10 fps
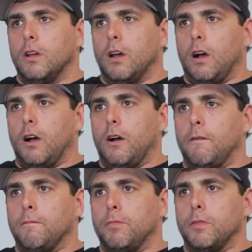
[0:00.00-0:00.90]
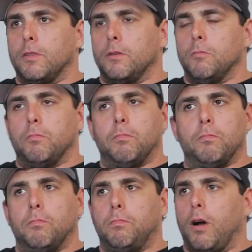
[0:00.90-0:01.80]
but
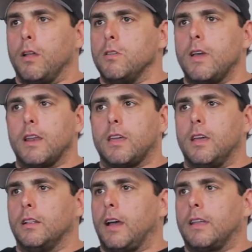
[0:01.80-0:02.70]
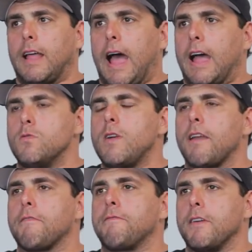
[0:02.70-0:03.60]
you get a kid like that, you got
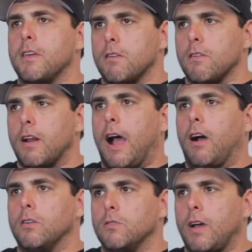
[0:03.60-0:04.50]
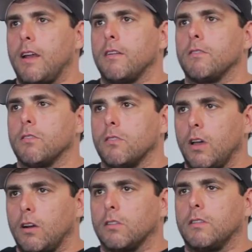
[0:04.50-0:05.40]
to figure it out. You got
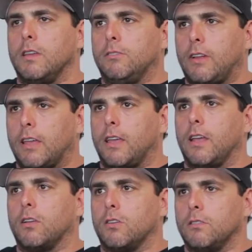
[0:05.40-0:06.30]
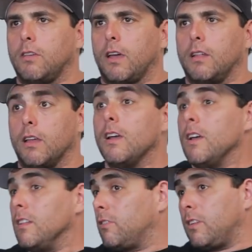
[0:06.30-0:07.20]
to teach that kid good technique.
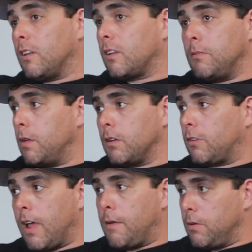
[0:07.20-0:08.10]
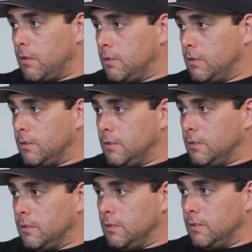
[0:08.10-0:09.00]
This kid can be a champion.
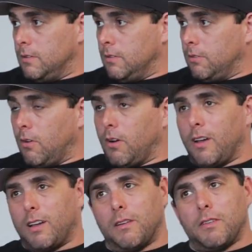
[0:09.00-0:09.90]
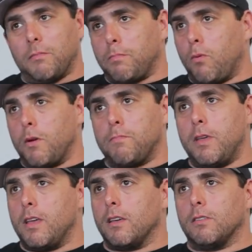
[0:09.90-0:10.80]
So my point
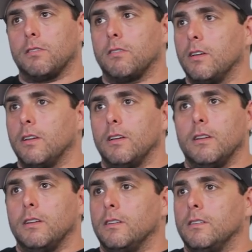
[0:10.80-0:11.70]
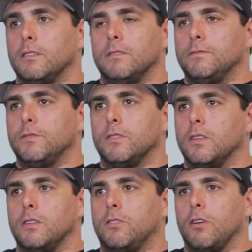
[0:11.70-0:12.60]
being is
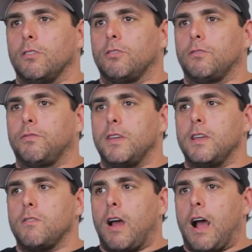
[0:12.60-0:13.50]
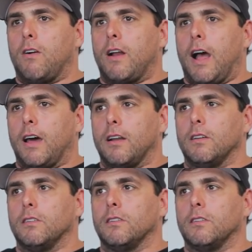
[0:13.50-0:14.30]
just figure out how to,